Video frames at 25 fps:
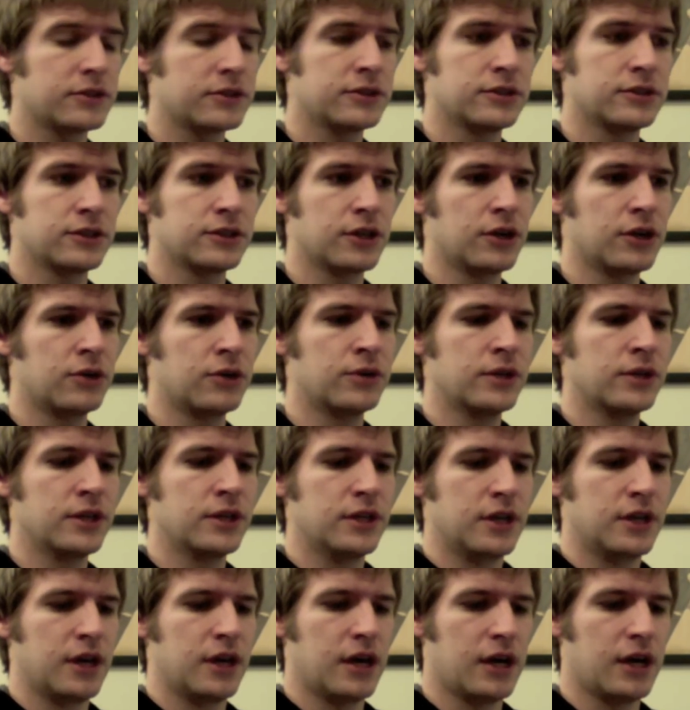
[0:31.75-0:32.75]
And so
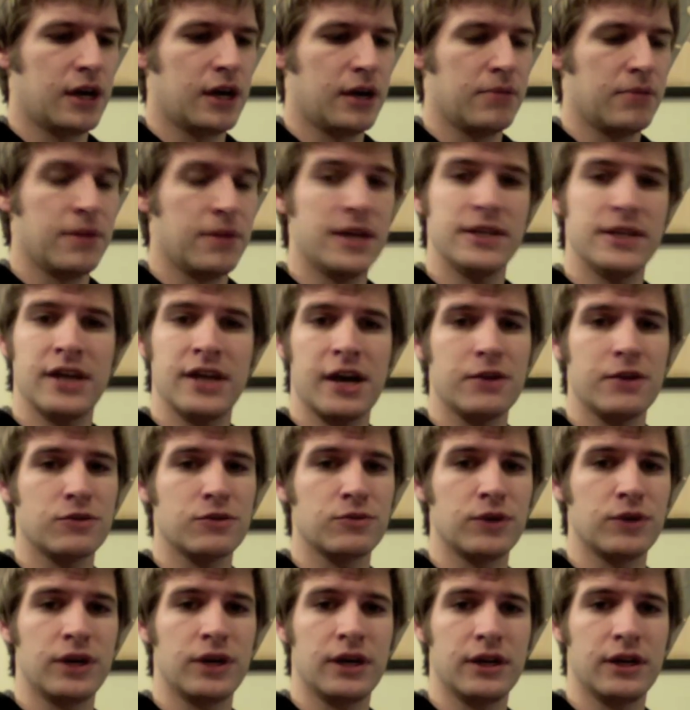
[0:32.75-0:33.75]
many times
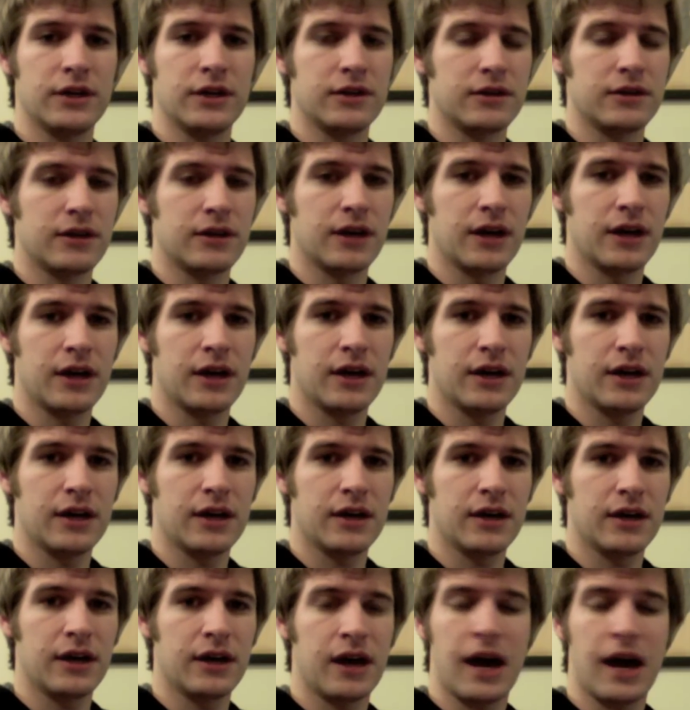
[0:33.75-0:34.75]
when
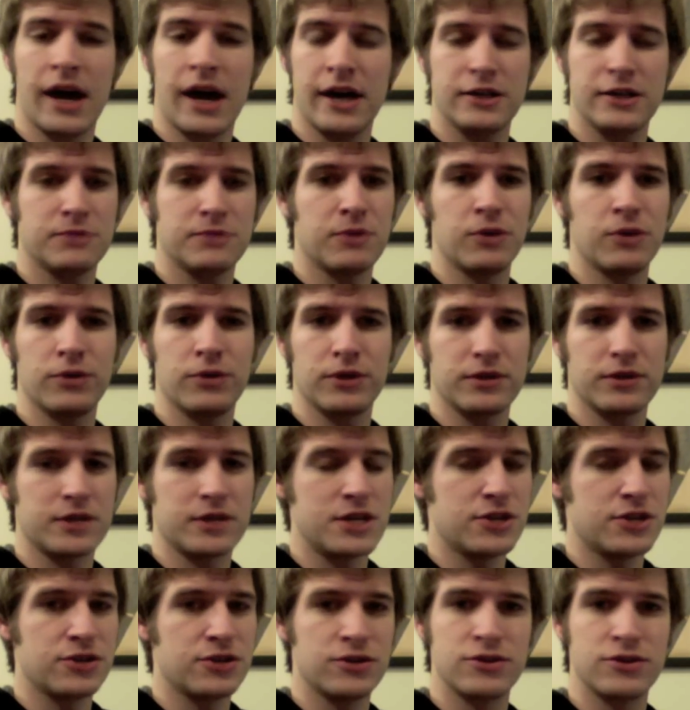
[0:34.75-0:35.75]
I spoke with
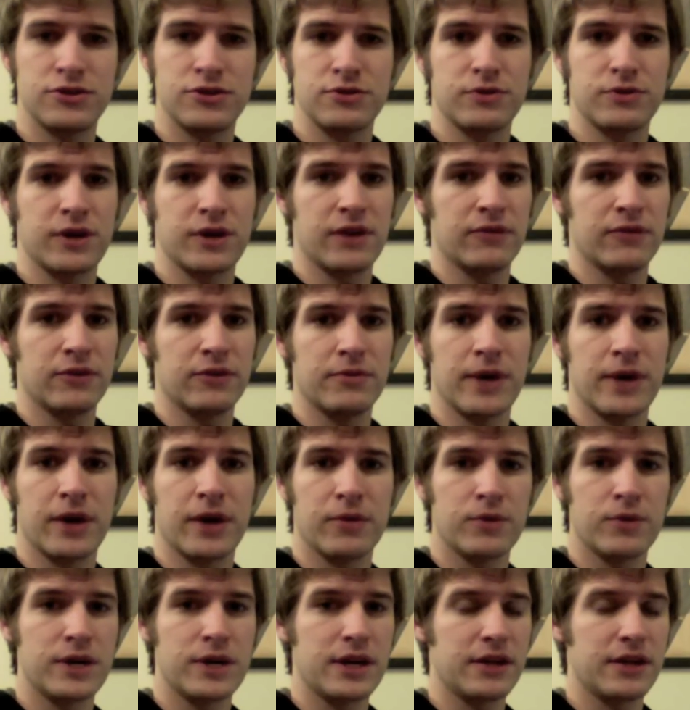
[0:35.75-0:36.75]
teachers or whatever
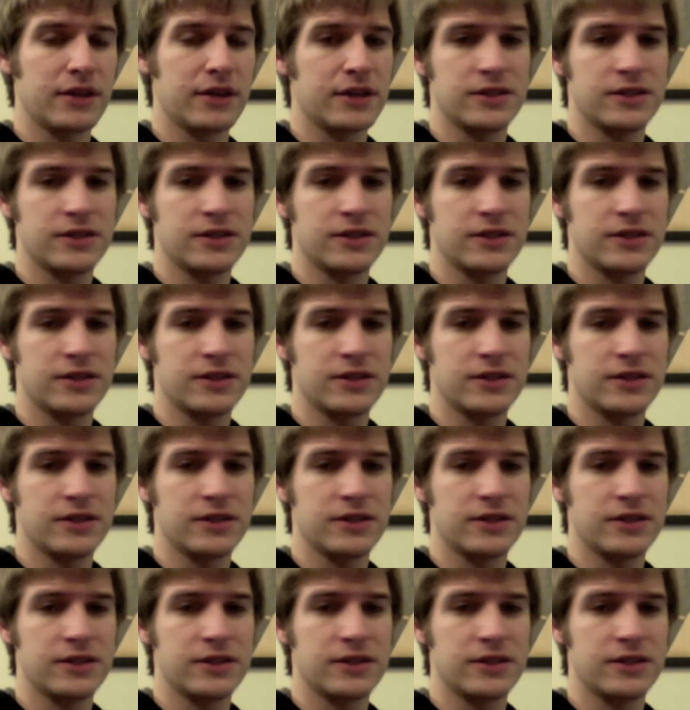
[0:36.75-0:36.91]
about reading,